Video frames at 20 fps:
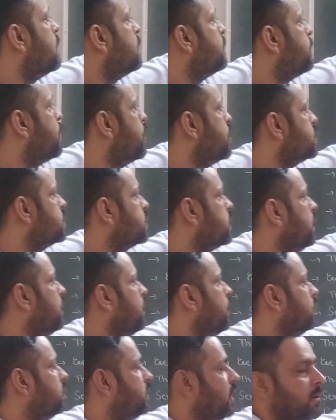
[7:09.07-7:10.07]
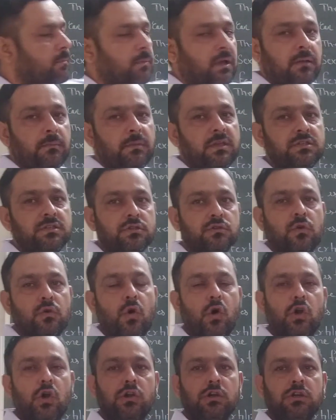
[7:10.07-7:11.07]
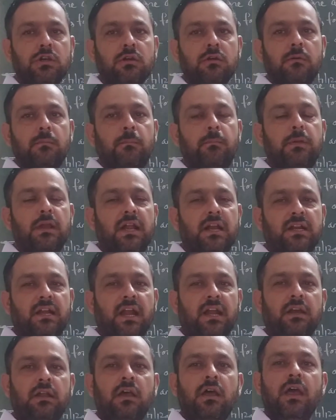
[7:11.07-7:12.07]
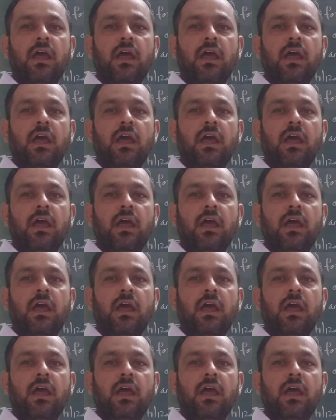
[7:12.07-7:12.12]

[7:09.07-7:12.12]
poikilothermal, means cold blooded